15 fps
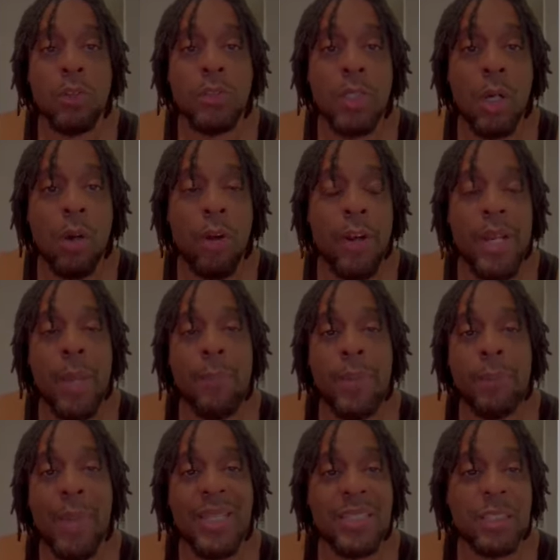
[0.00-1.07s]
So hurry up
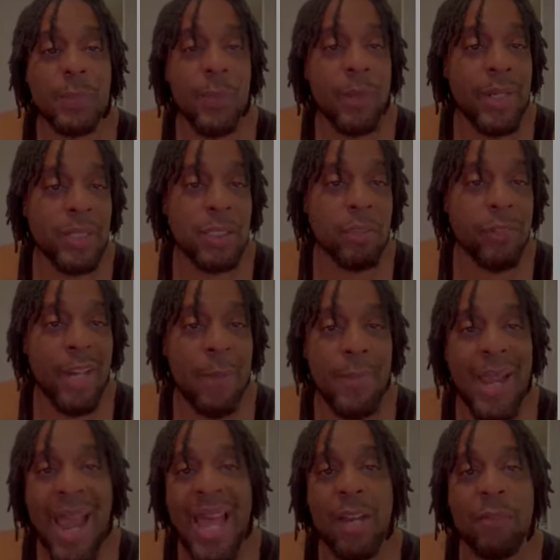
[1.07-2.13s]
and message me on Instagram
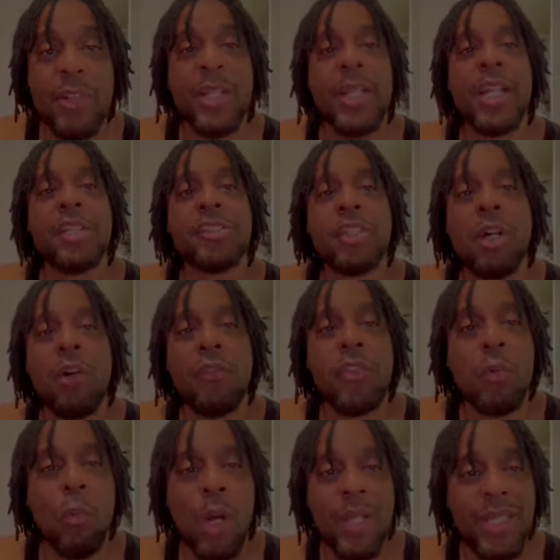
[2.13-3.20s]
at Alan Ray in this show if you
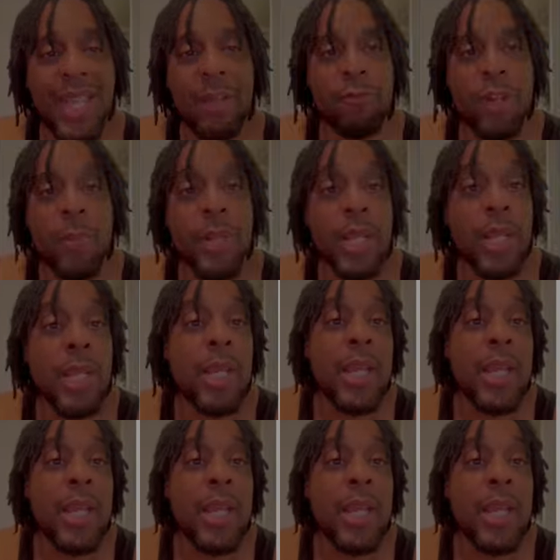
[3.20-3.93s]
want that remedy.